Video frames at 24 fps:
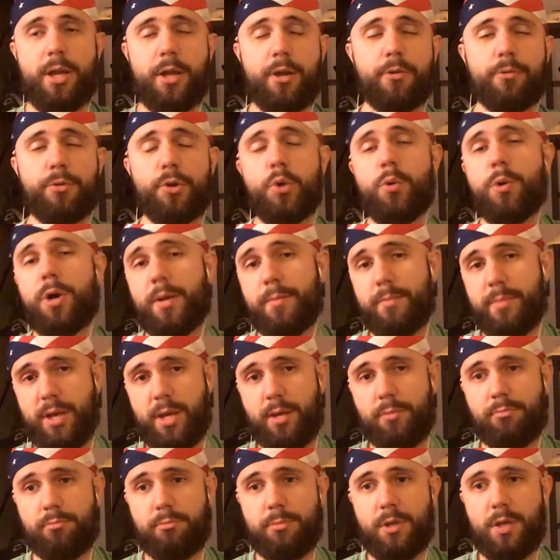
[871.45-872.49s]
It grew on
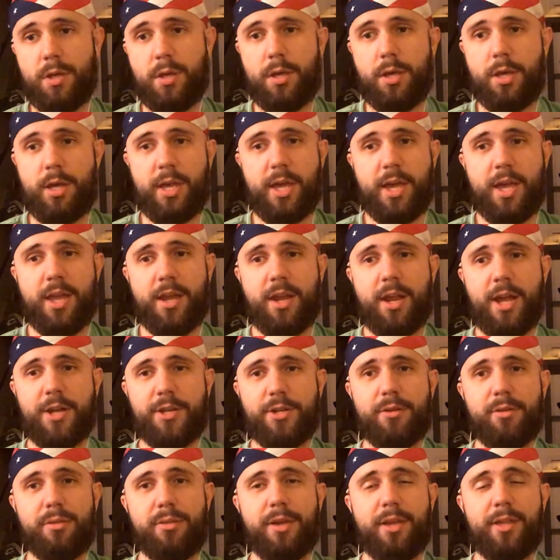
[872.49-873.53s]
me. And I
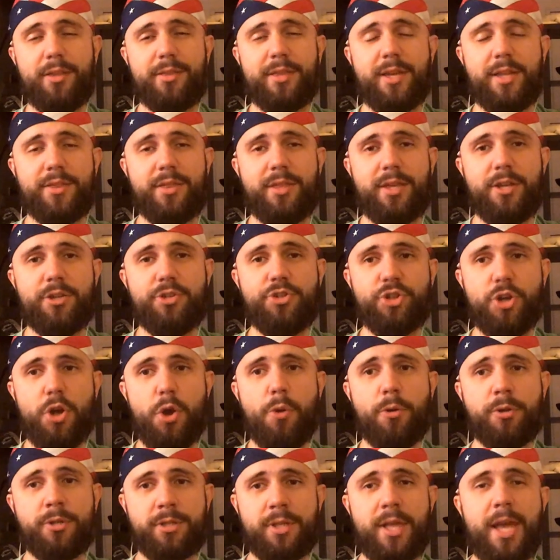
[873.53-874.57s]
do think that the
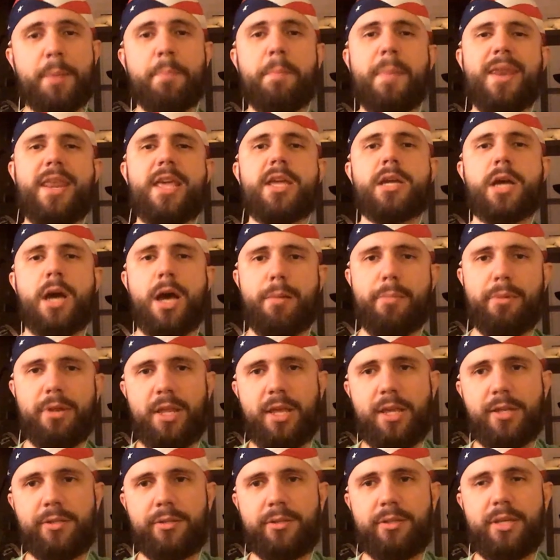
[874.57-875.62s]
jokes, like many
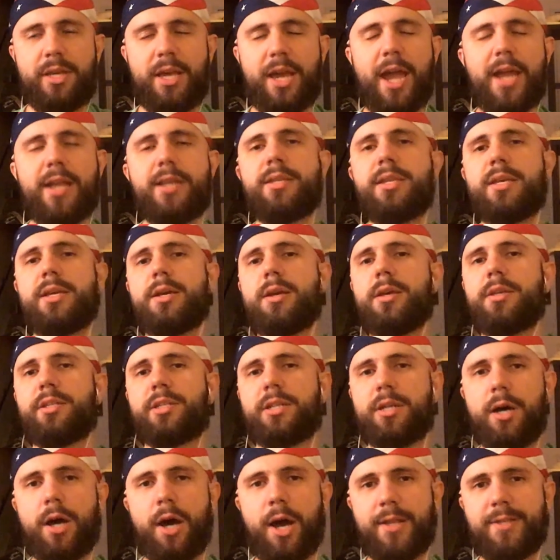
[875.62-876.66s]
comedies, the ideas,
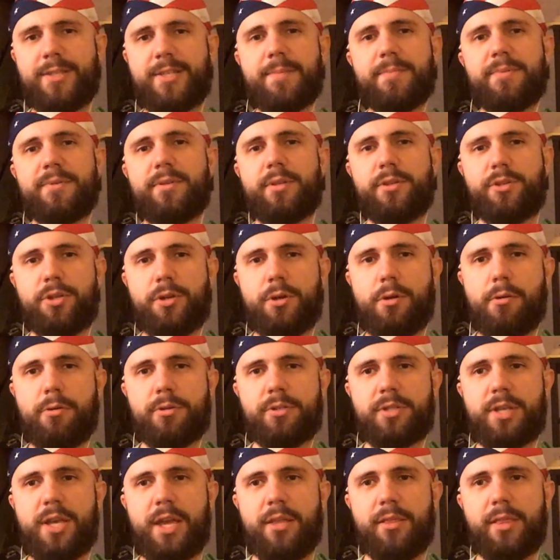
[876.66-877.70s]
concepts of the
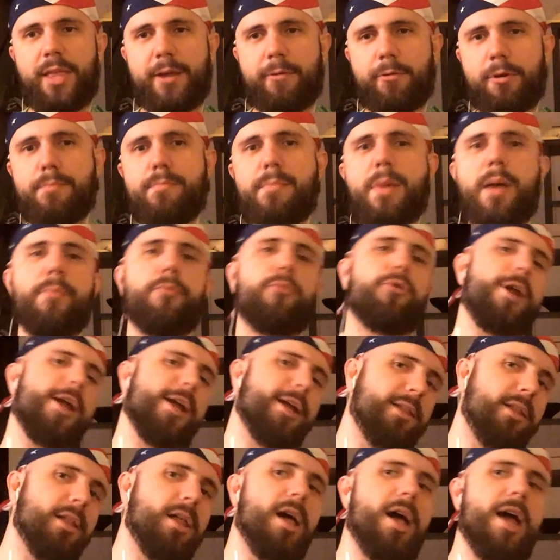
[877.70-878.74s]
jokes, and like remembering
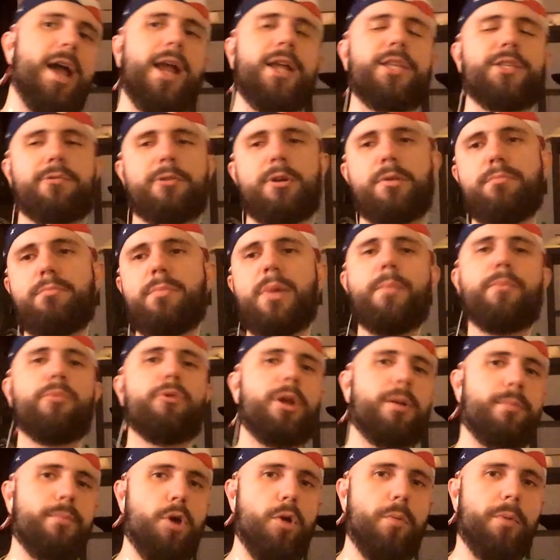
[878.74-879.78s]
lines,
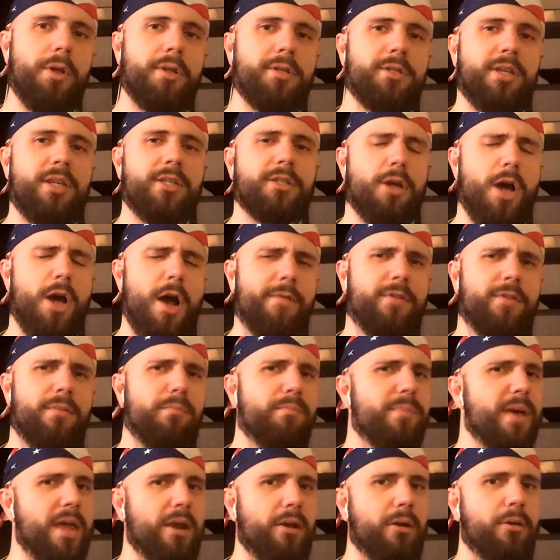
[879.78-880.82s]
remembering moments is often
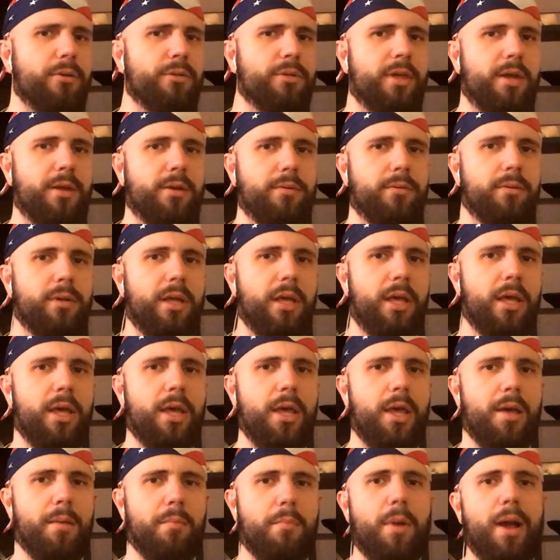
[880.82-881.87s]
better than
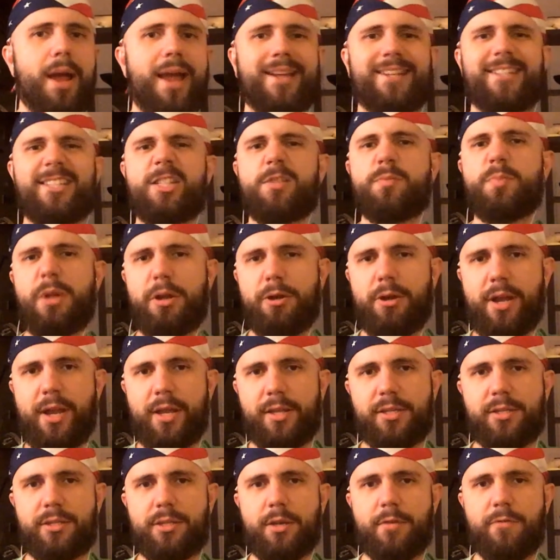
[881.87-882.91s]
my
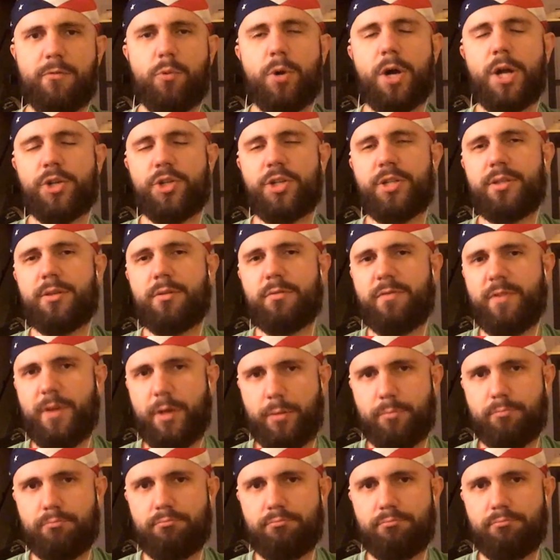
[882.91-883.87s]
experience of watching the film.